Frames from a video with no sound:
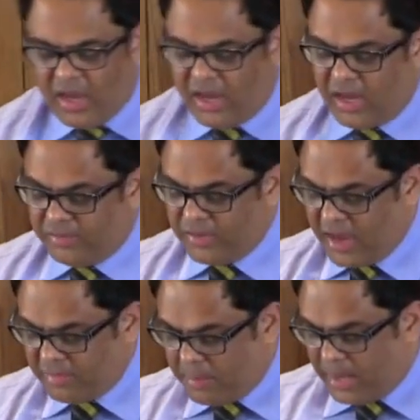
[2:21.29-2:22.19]
If you
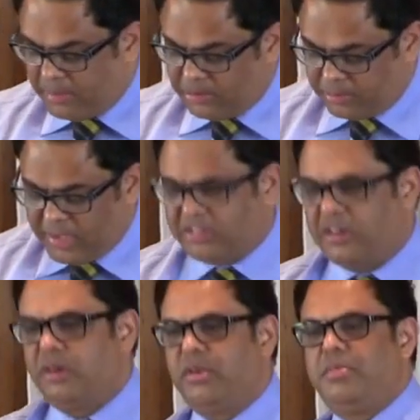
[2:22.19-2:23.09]
have your Bibles, please
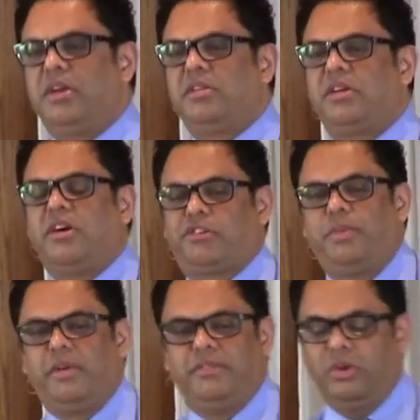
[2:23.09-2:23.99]
turn with me to the
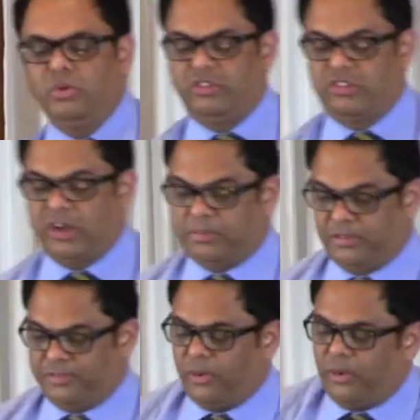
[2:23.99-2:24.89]
Gospel of Luke
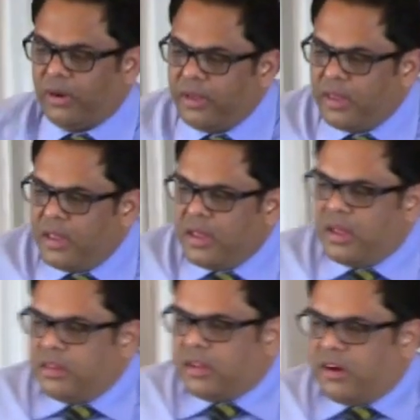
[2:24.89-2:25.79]
chapter 4.
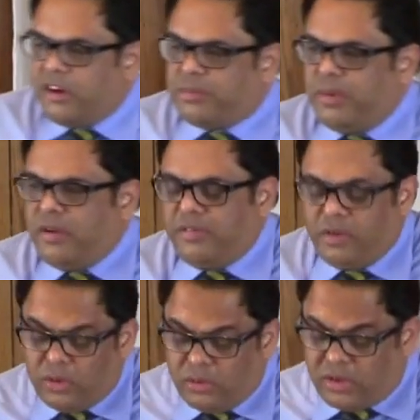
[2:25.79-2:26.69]
The Gospel of
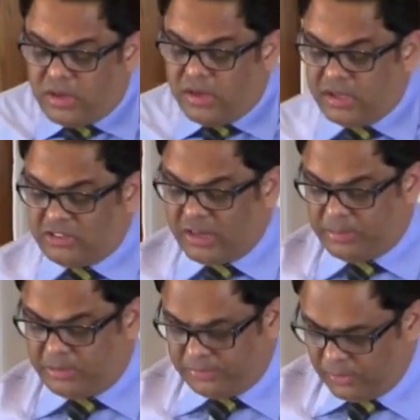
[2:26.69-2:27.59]
Luke
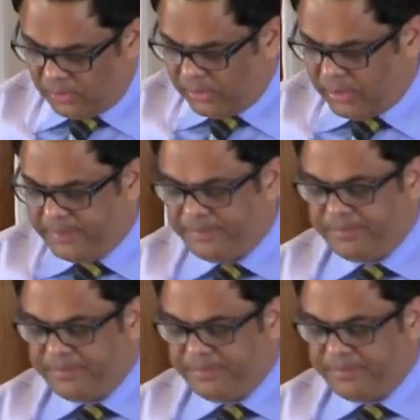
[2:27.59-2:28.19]
chapter 4.